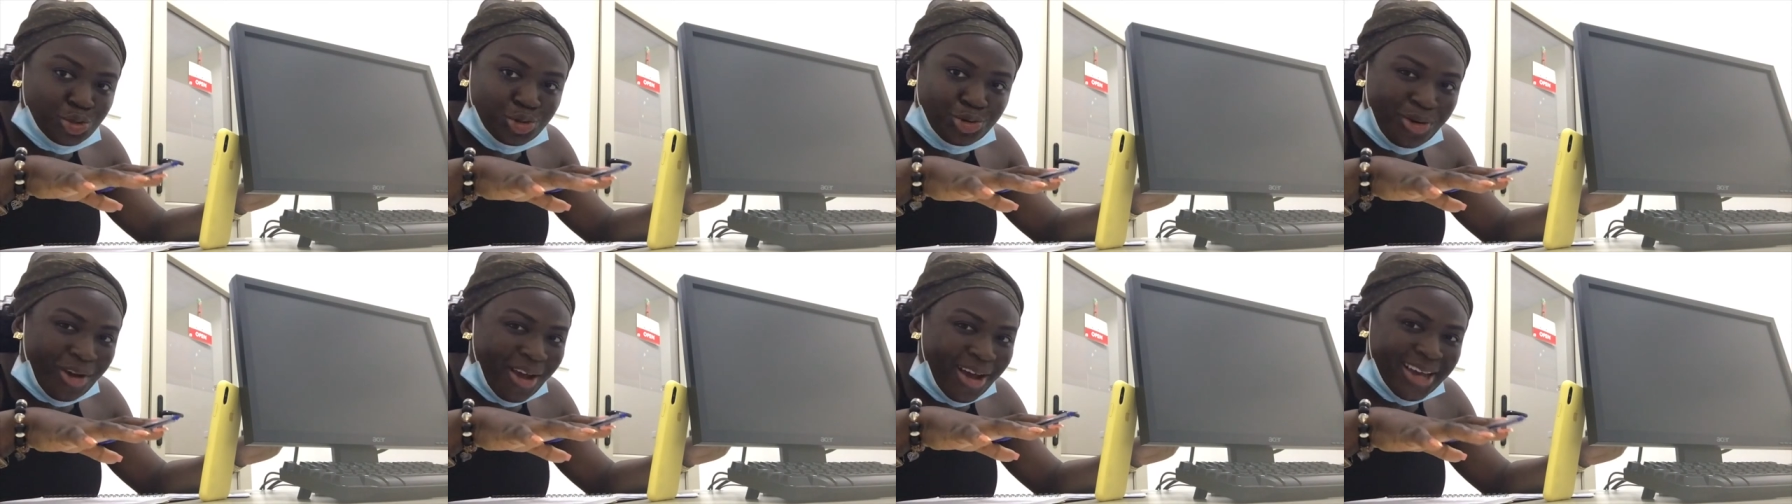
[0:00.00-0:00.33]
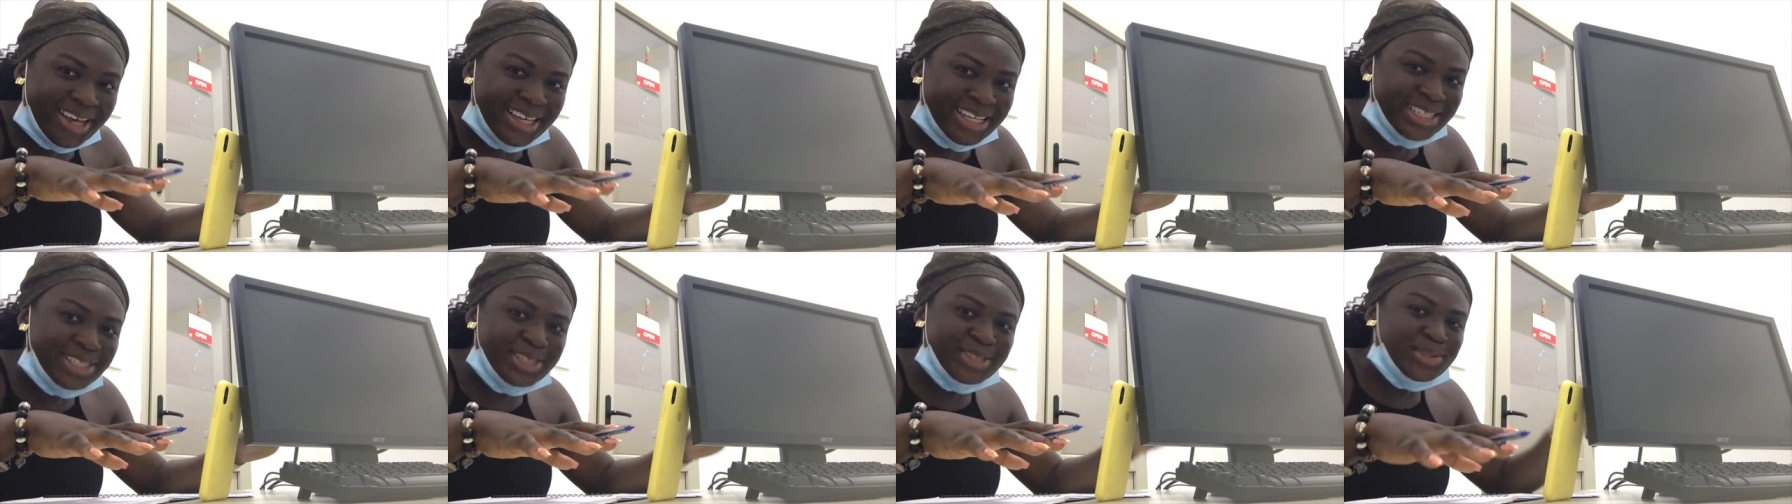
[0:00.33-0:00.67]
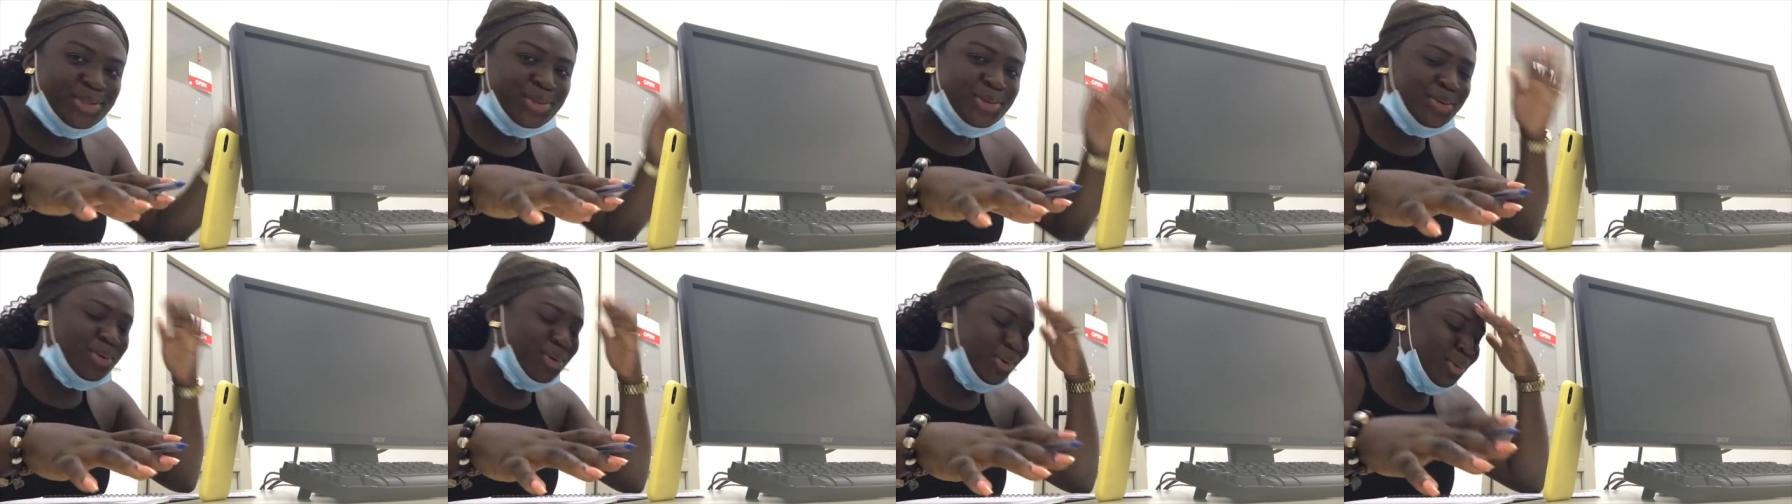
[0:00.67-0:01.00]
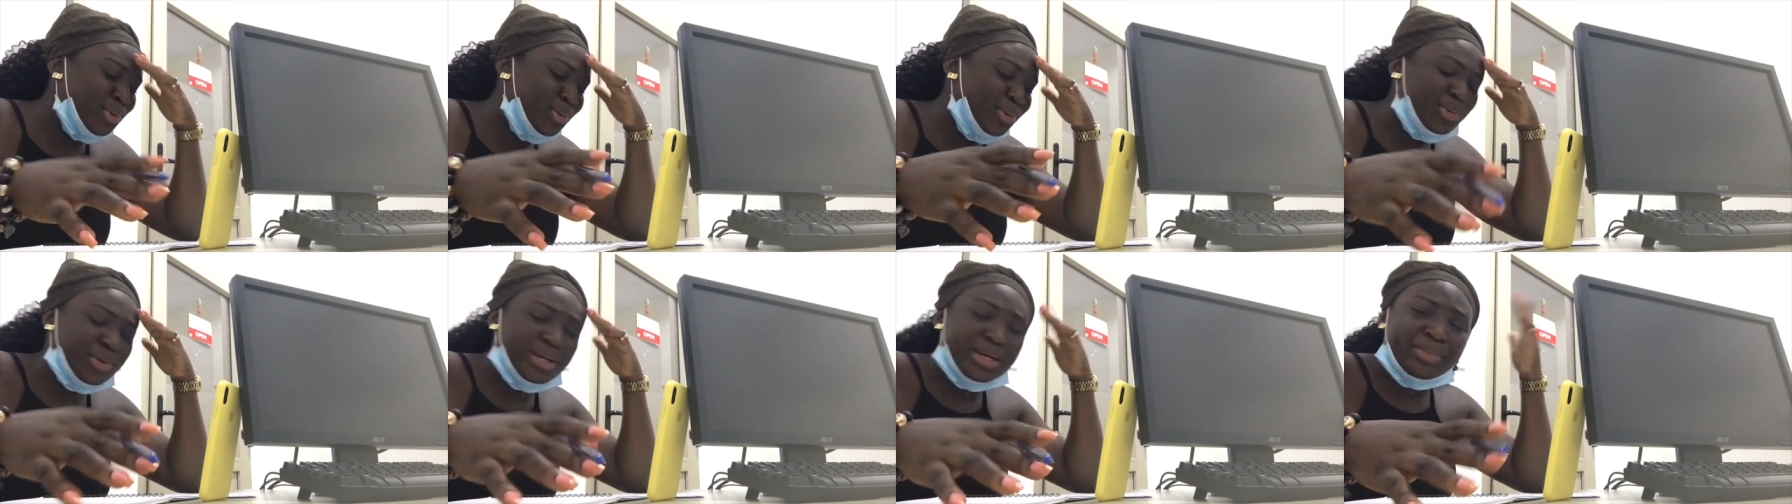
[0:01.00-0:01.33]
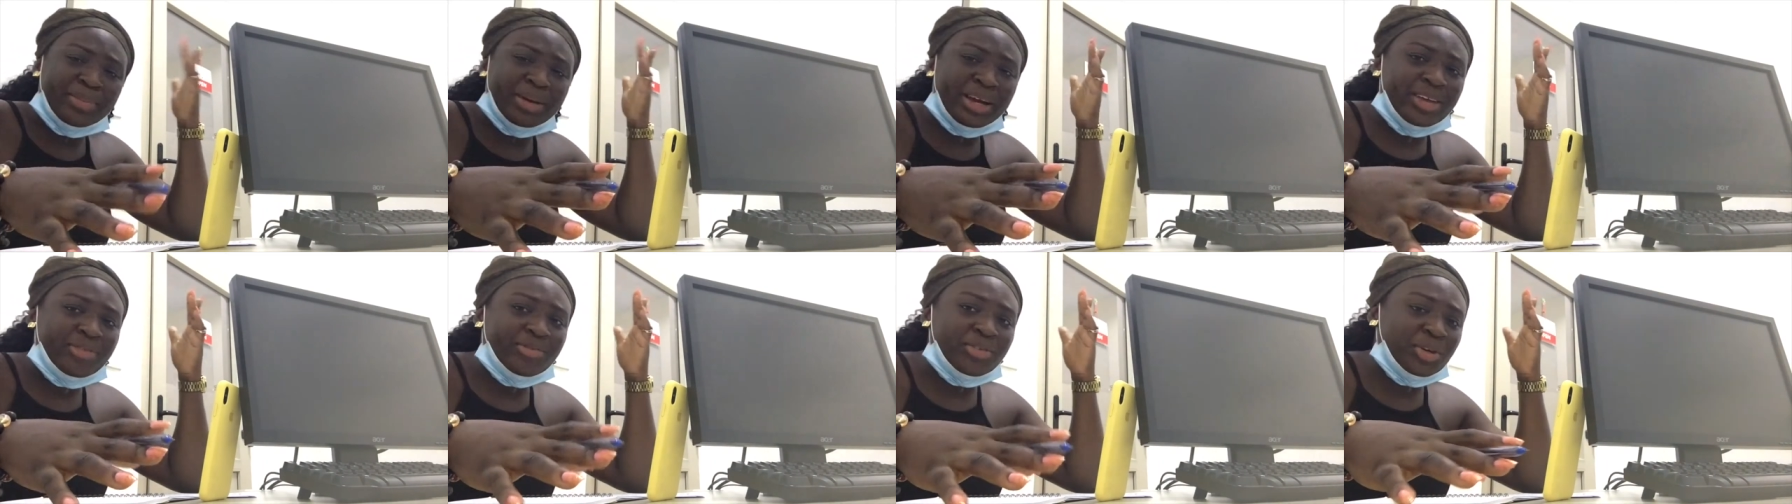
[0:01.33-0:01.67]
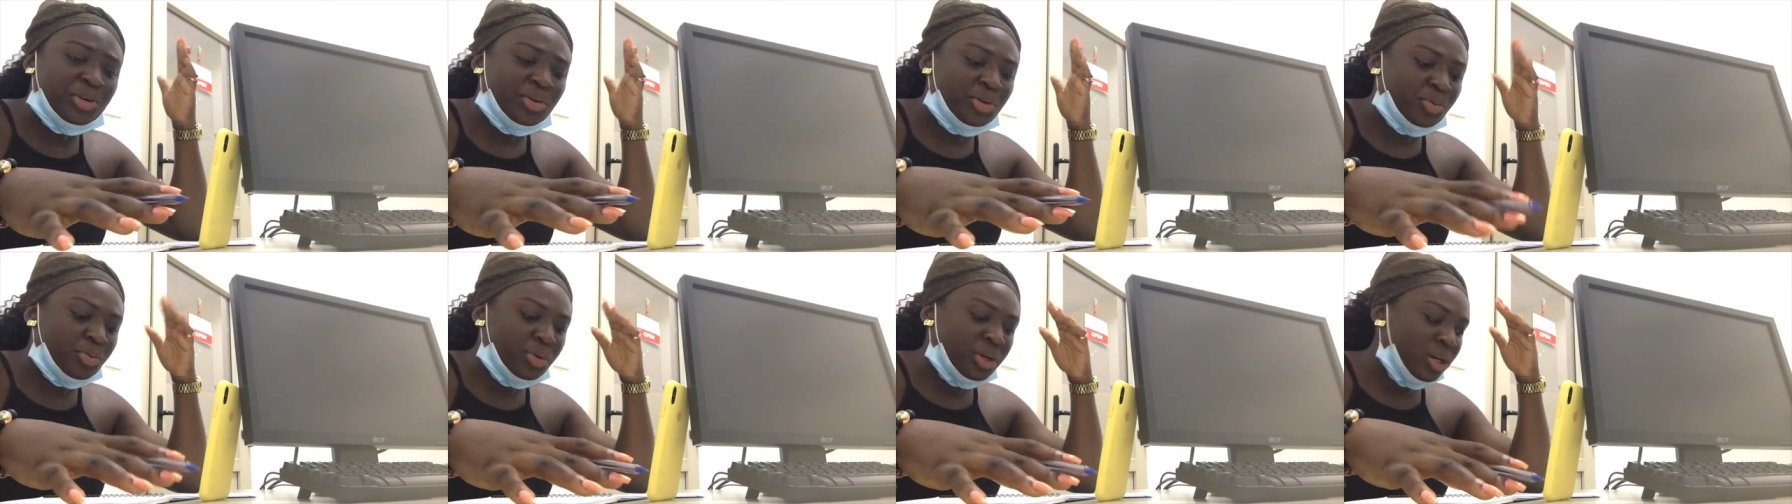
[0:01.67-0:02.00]
trying to what am I
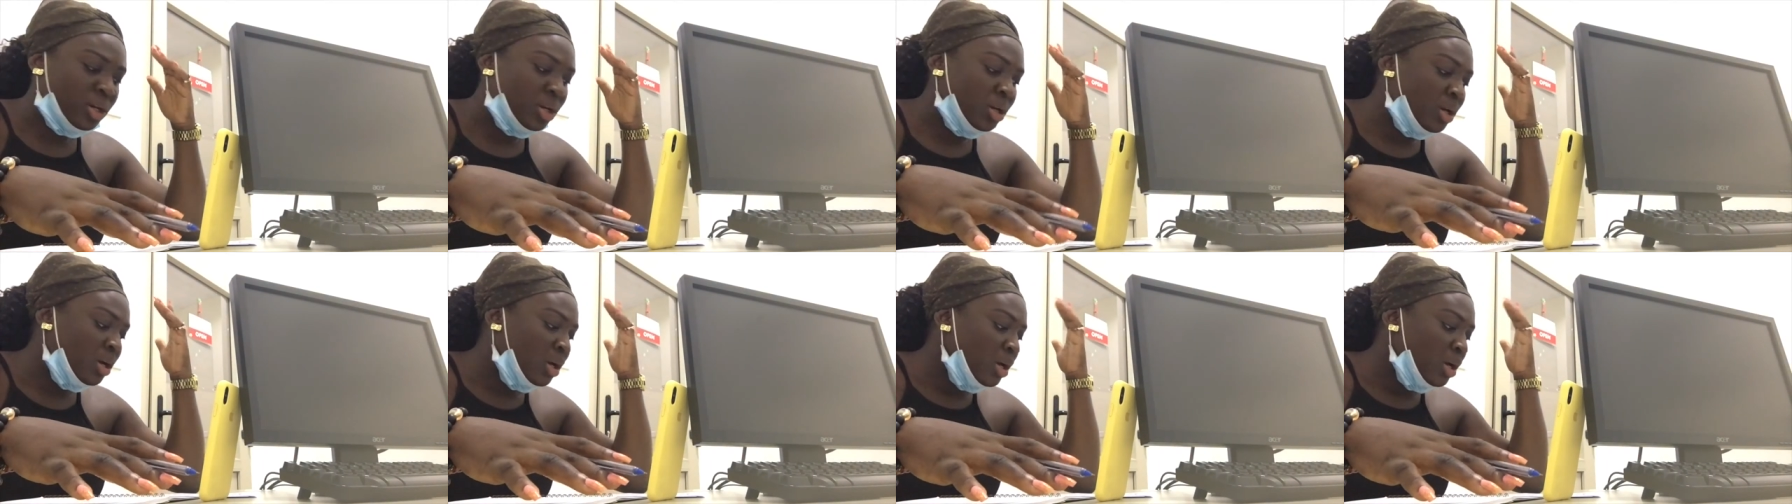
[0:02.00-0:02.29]
even doing?